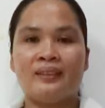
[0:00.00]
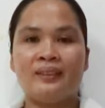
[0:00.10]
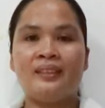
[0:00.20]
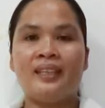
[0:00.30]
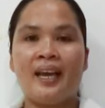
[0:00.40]

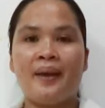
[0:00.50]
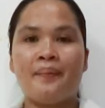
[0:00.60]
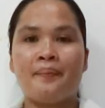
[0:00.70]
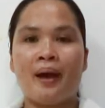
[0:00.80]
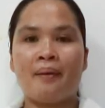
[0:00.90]
Good
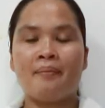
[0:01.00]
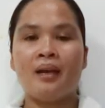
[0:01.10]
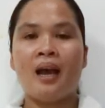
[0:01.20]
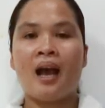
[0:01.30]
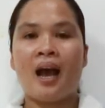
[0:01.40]
day,
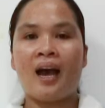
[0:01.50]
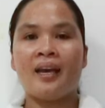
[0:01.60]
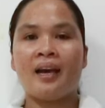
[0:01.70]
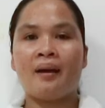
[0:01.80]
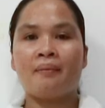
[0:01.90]
ma'am.
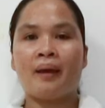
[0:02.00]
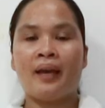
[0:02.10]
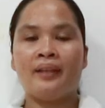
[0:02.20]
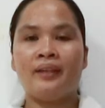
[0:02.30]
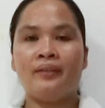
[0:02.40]
I am
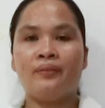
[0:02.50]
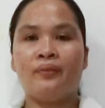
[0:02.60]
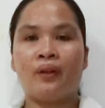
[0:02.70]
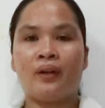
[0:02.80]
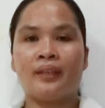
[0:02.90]

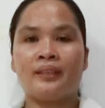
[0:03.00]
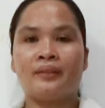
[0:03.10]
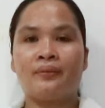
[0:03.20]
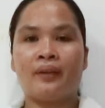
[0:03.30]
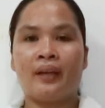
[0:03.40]
Eden Flores
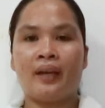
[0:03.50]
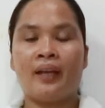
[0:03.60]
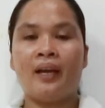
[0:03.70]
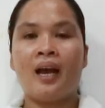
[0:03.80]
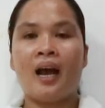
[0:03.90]

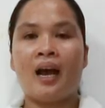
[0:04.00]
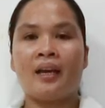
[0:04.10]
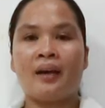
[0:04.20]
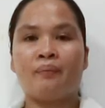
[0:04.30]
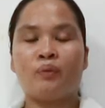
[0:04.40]
Ferrer.
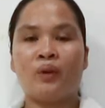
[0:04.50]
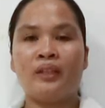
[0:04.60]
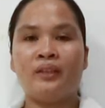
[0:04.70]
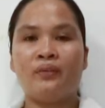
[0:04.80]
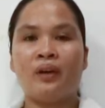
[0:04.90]
I am
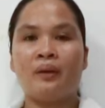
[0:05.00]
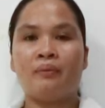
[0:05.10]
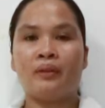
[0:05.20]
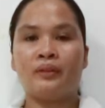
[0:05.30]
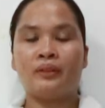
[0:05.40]

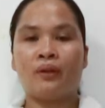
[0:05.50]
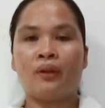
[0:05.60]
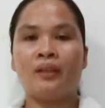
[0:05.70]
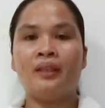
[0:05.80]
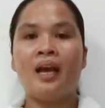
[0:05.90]
25 years
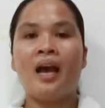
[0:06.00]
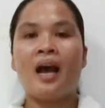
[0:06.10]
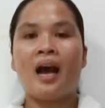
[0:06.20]
old.